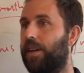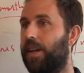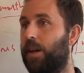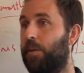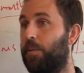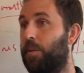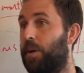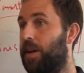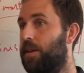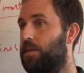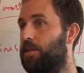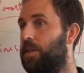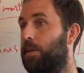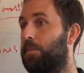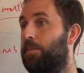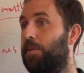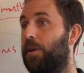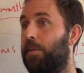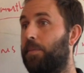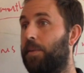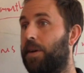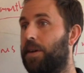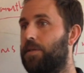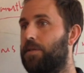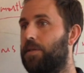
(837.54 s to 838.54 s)
And when I
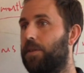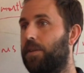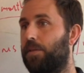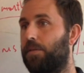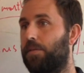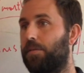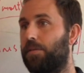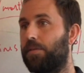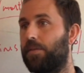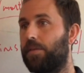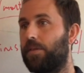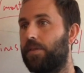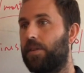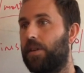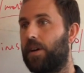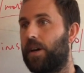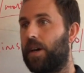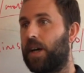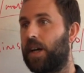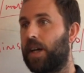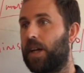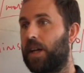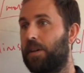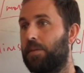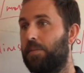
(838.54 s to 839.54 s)
separate myself,
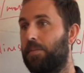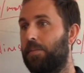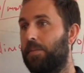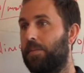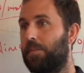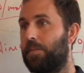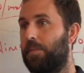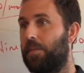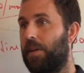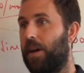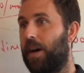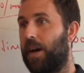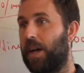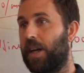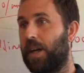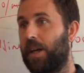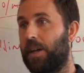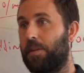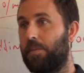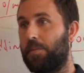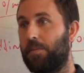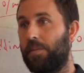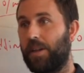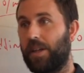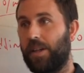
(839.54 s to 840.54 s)
I am, I
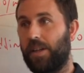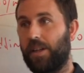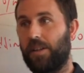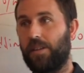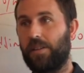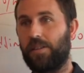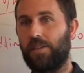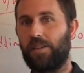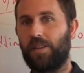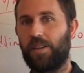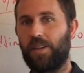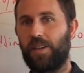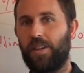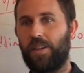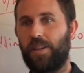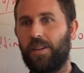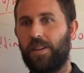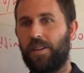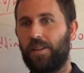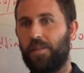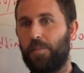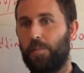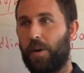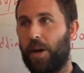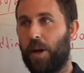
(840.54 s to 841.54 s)
am in
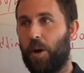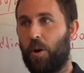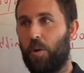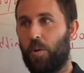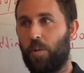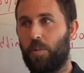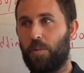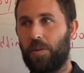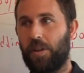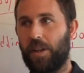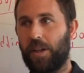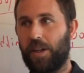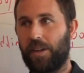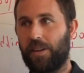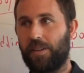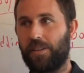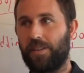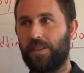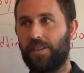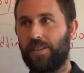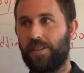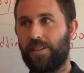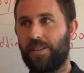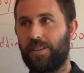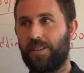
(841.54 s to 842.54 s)
my own lane.